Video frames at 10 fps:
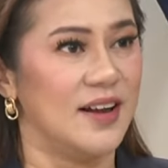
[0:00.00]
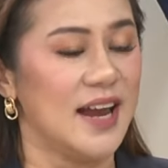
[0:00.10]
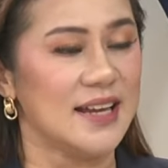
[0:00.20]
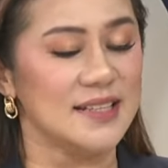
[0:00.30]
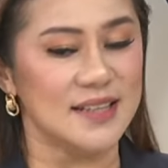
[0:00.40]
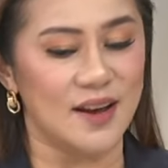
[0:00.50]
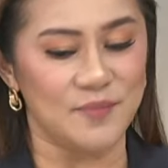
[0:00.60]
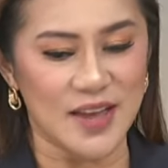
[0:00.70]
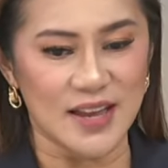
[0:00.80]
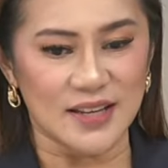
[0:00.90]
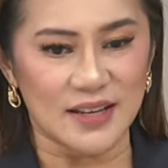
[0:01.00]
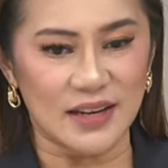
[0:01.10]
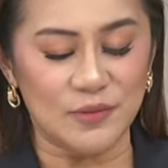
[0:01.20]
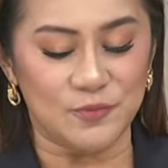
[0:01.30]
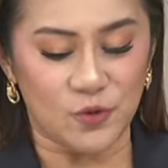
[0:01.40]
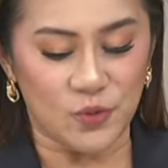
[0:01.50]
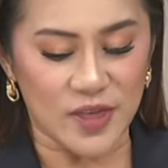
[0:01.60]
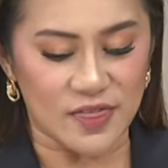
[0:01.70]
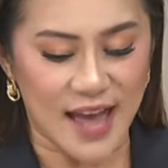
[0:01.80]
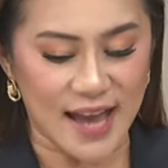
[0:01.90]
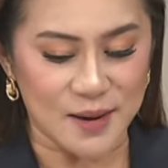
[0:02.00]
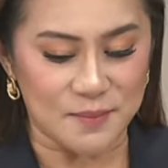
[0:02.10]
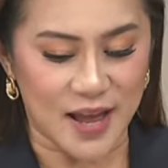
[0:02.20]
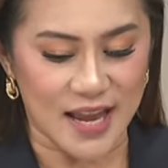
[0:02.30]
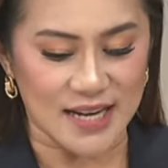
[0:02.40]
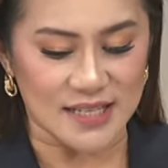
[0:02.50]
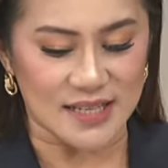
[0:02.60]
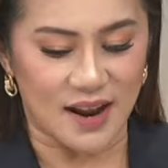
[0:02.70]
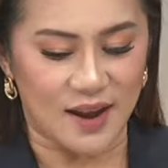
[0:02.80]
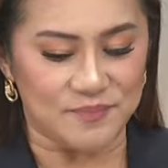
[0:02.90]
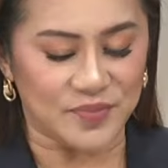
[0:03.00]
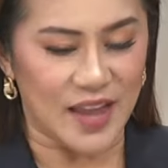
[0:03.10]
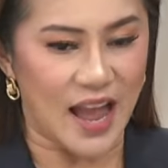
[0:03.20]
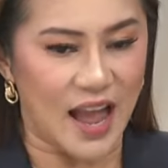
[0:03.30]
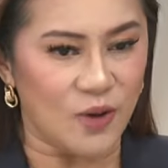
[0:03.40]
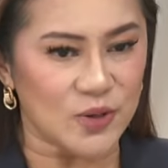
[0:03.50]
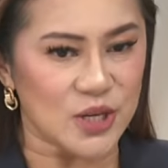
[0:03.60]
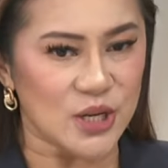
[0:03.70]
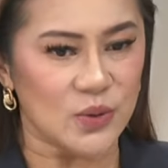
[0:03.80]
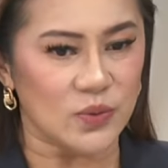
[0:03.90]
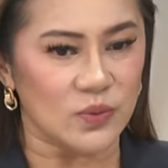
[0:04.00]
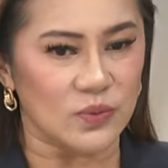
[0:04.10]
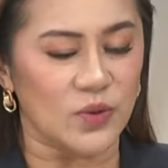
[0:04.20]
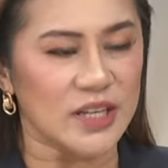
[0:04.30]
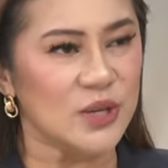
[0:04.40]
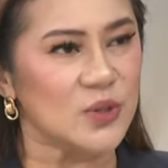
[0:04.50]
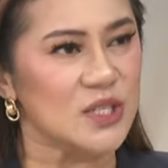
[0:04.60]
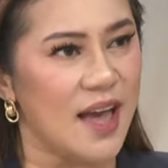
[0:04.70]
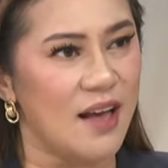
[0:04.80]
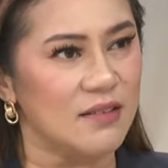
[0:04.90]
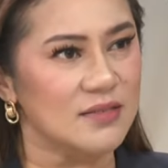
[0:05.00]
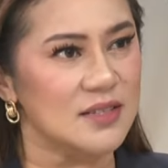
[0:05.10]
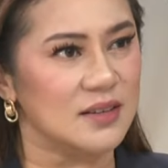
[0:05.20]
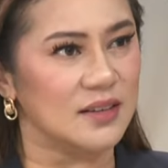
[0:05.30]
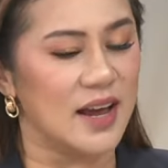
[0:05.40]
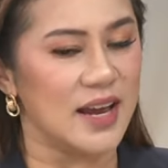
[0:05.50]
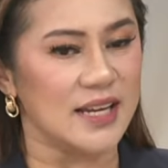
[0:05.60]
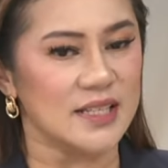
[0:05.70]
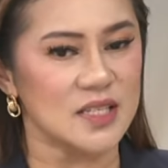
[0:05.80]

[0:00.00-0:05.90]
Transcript: And with that in mind, what do you tell to clients